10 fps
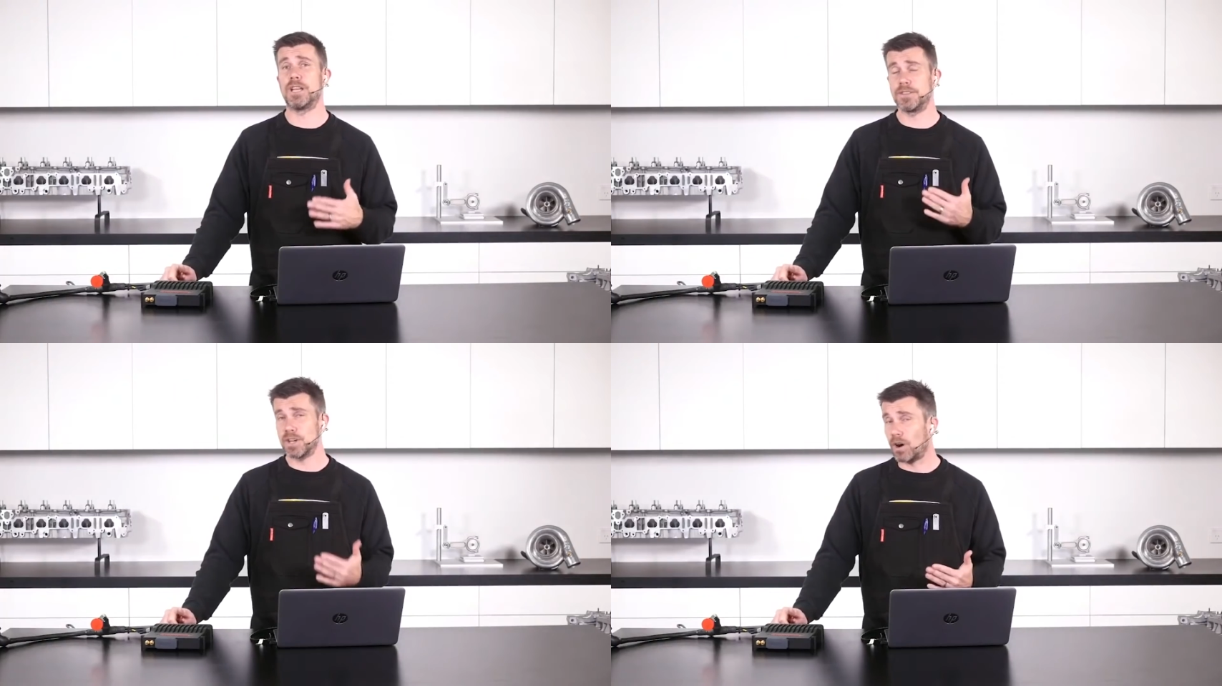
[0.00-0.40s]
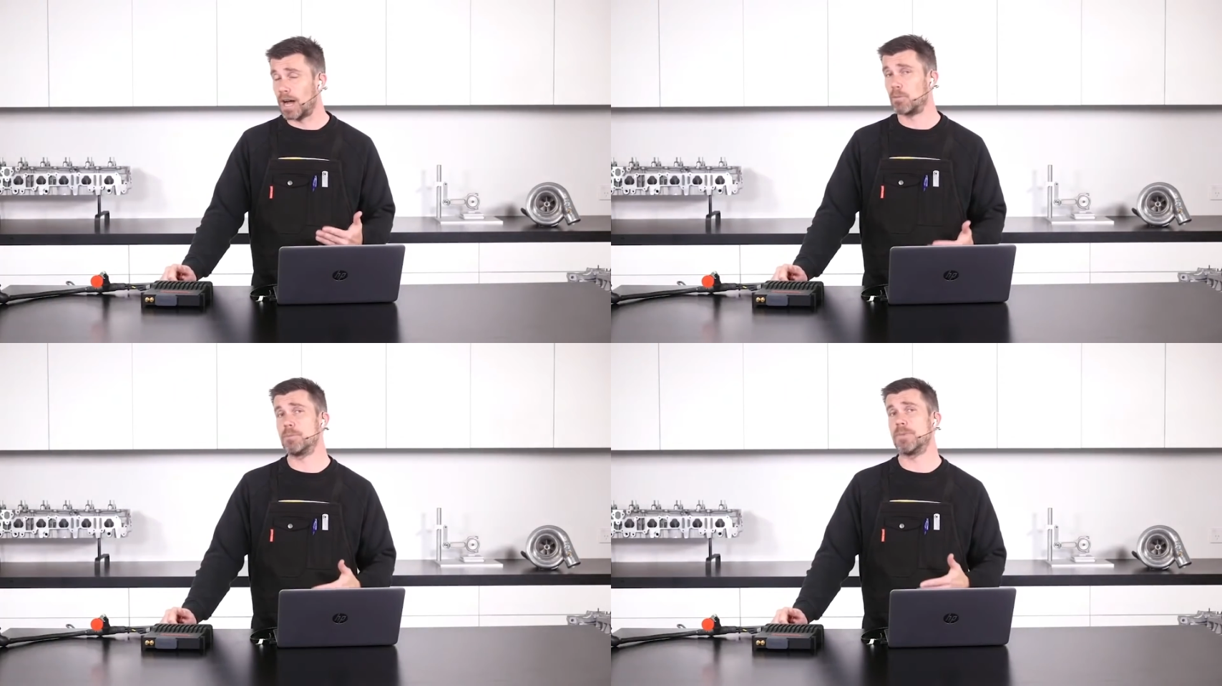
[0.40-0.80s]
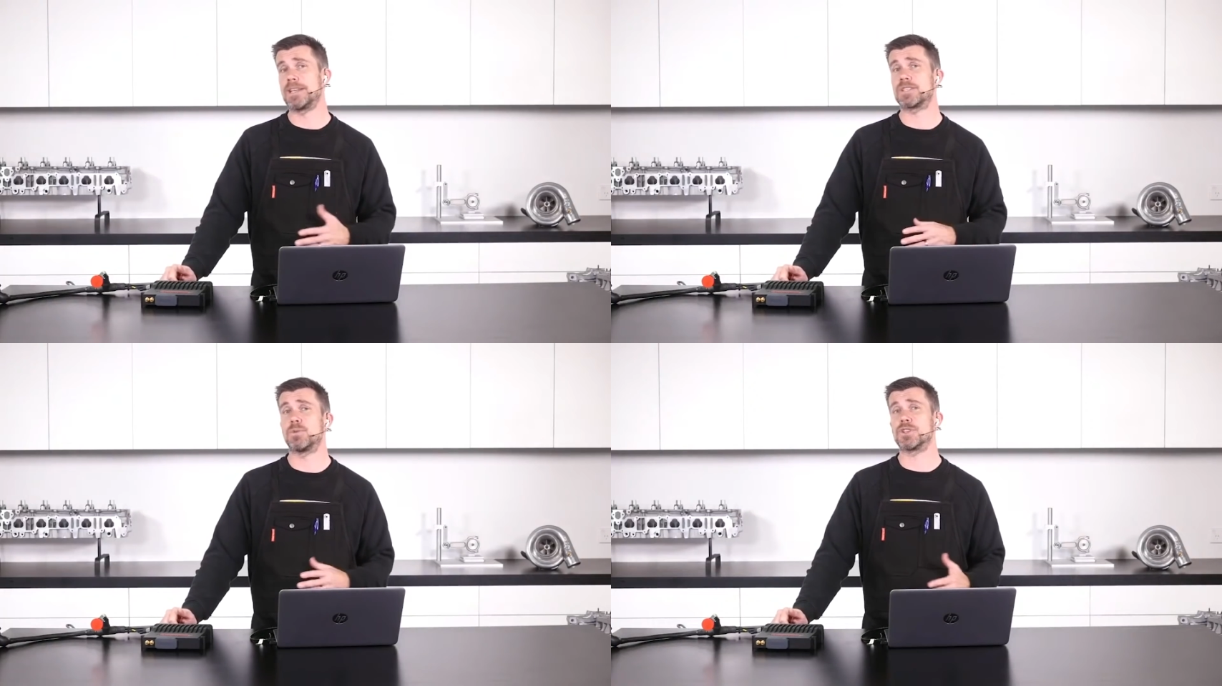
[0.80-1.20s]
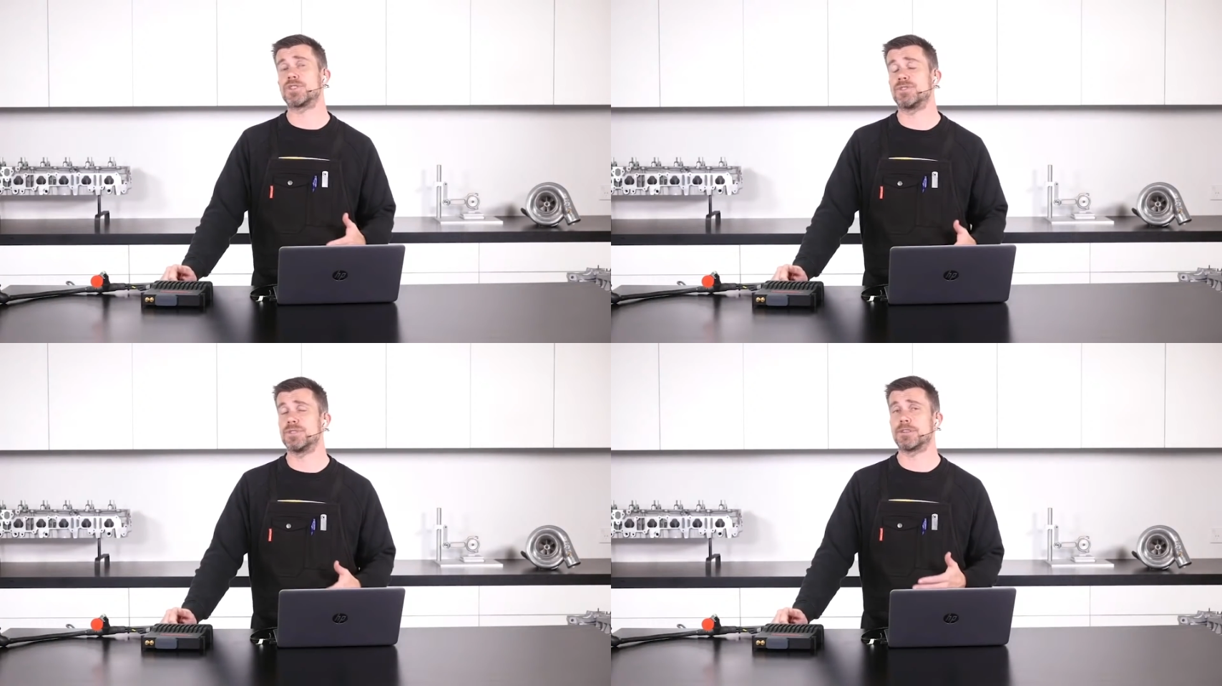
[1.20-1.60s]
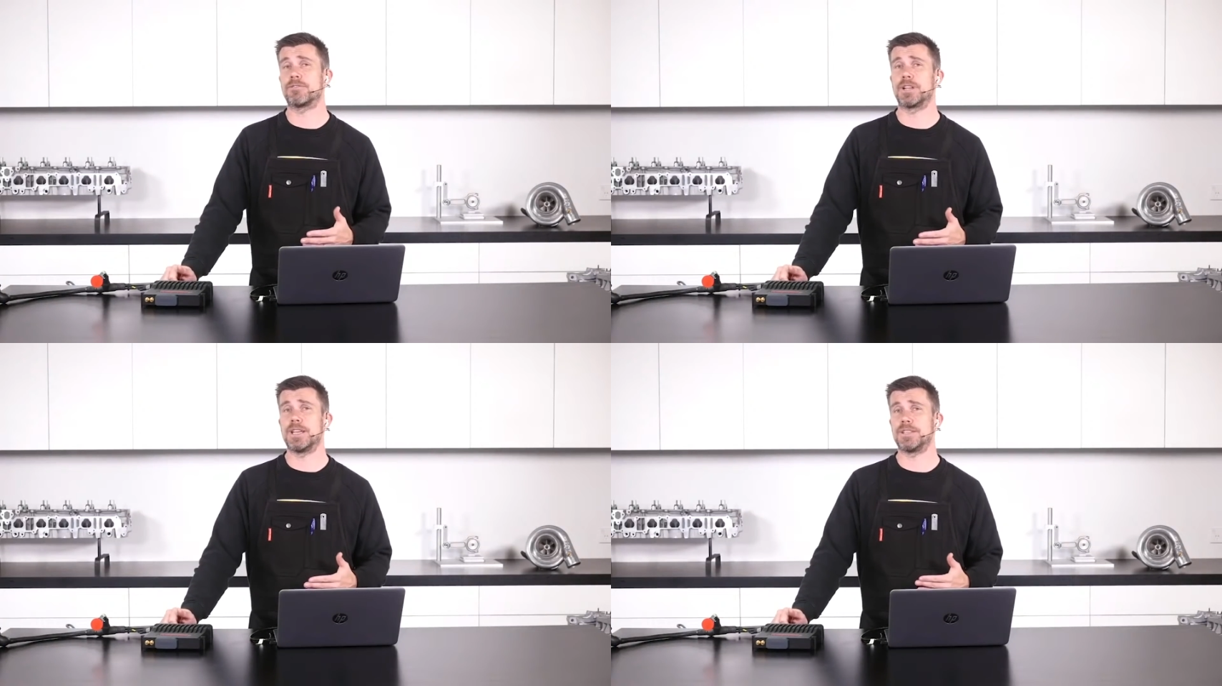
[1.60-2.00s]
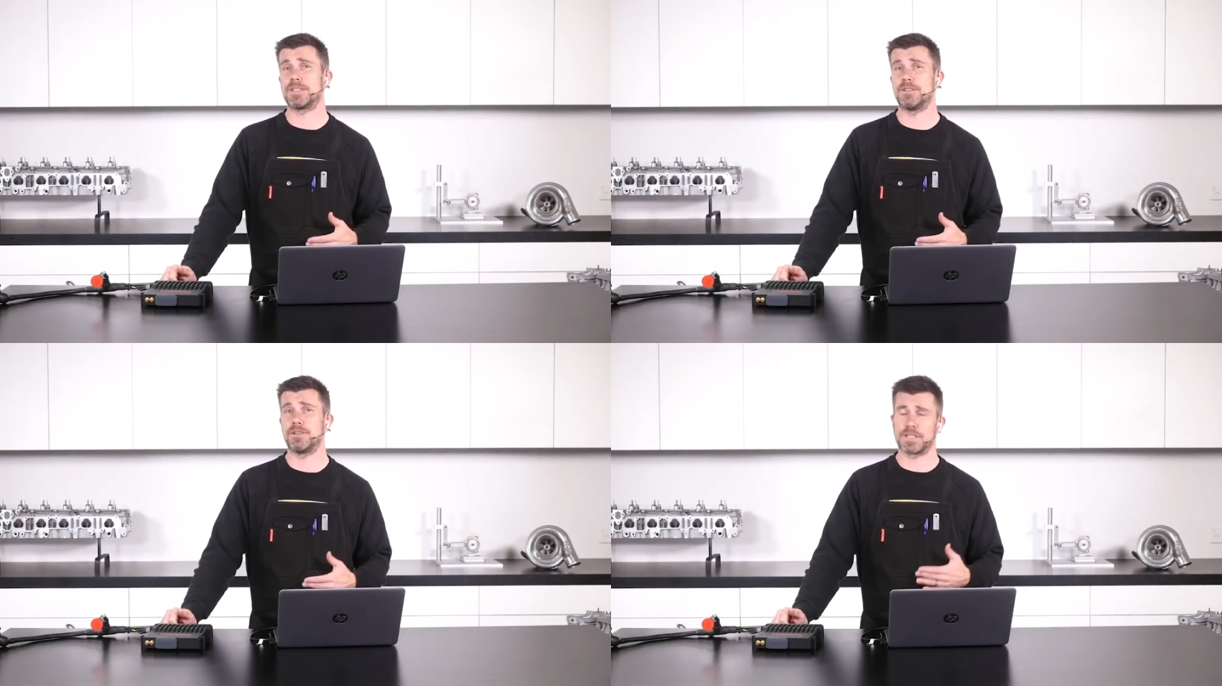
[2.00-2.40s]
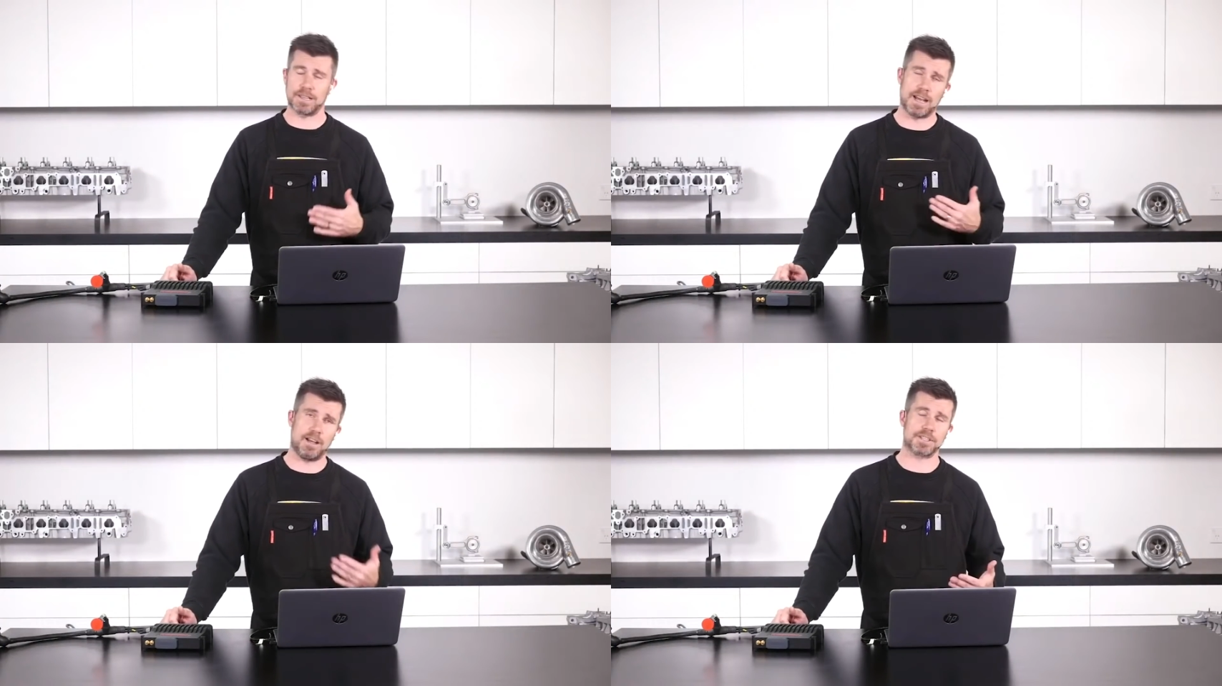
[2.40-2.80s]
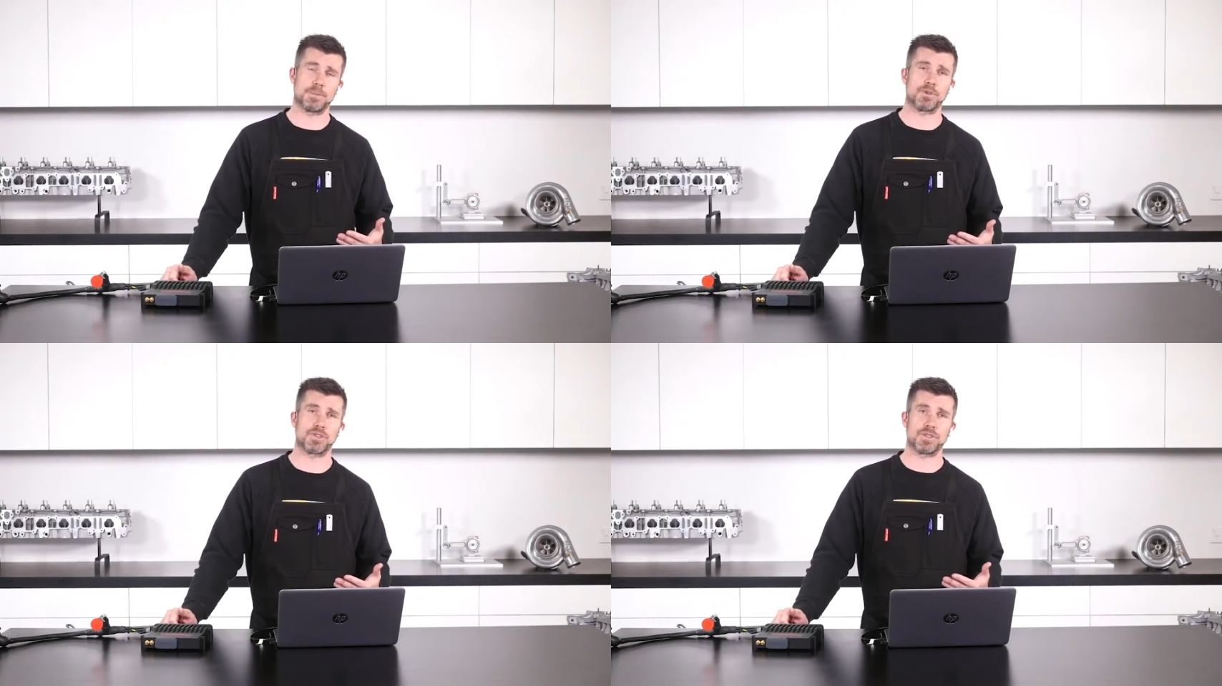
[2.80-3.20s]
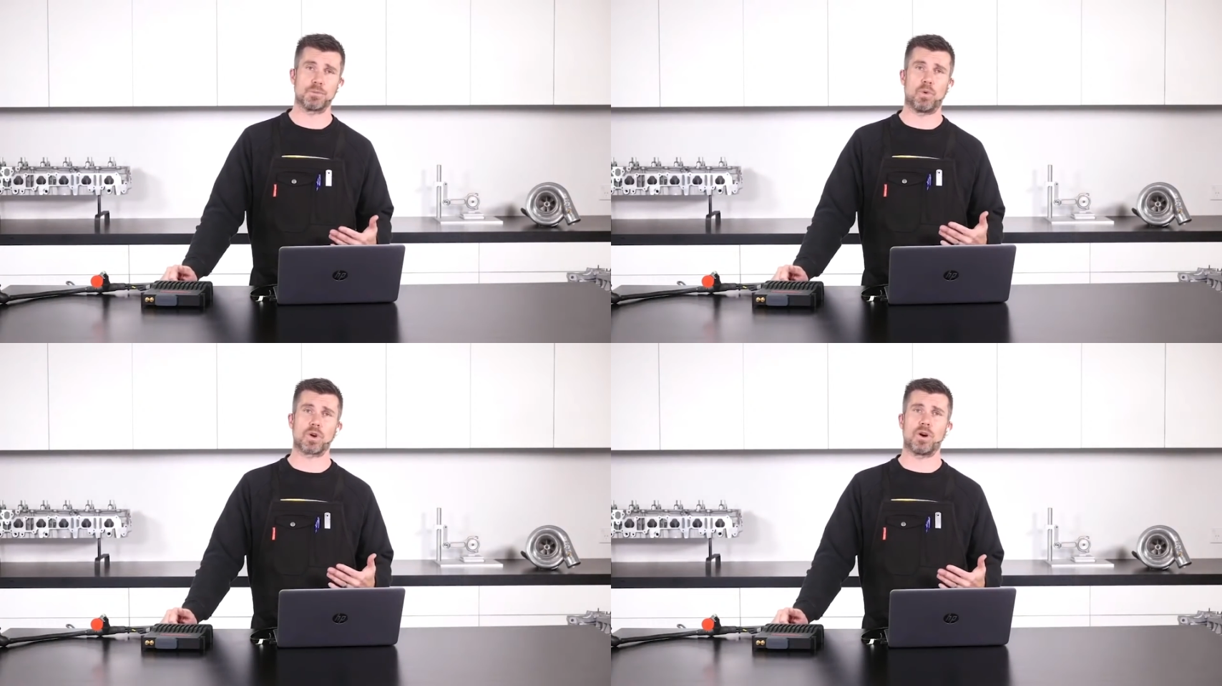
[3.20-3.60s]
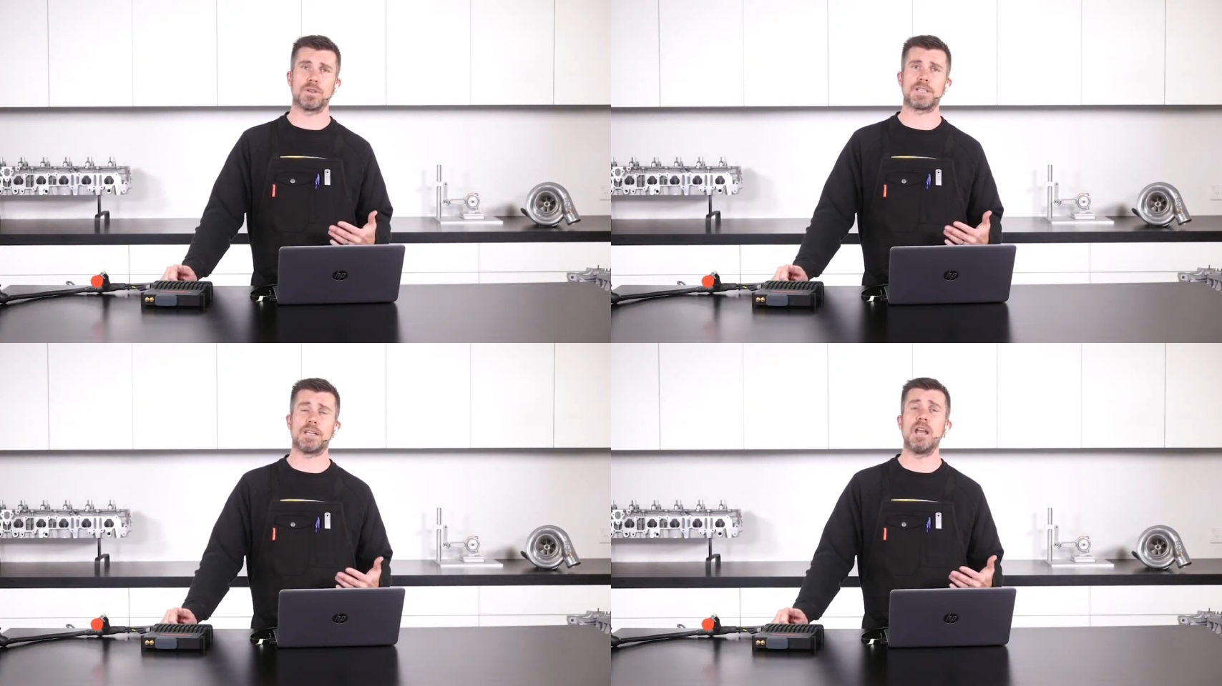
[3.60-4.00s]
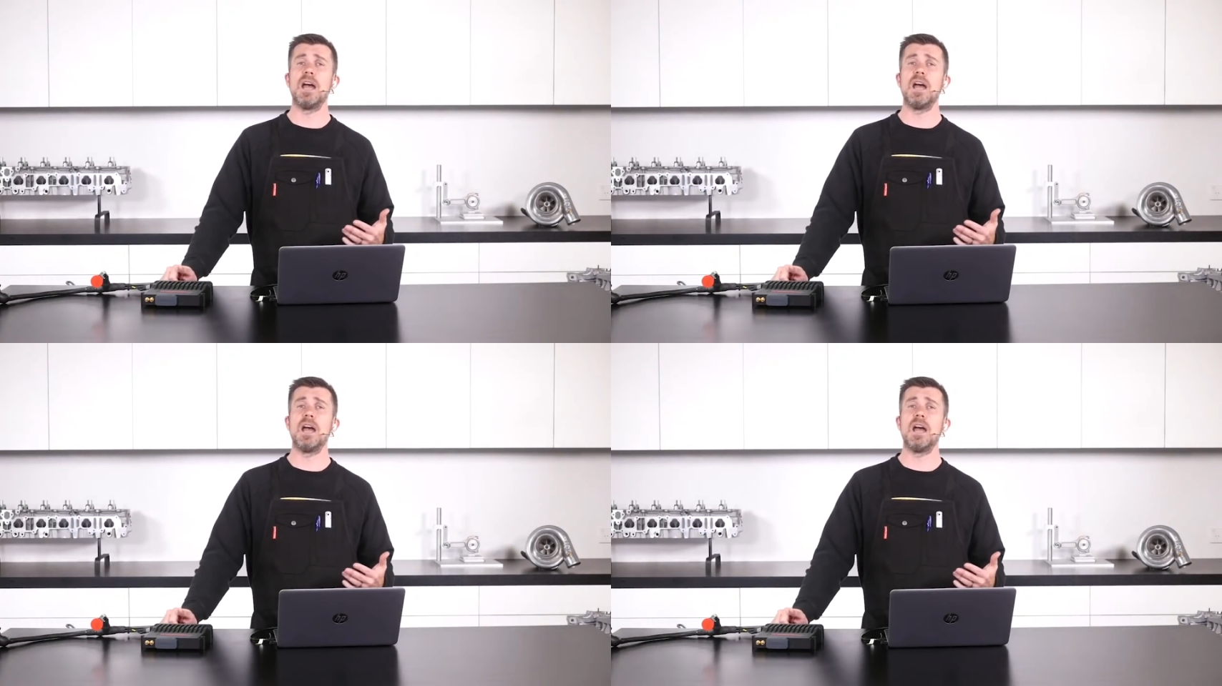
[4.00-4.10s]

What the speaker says: in time we may switch to different ECUs, allowing us to produce more content.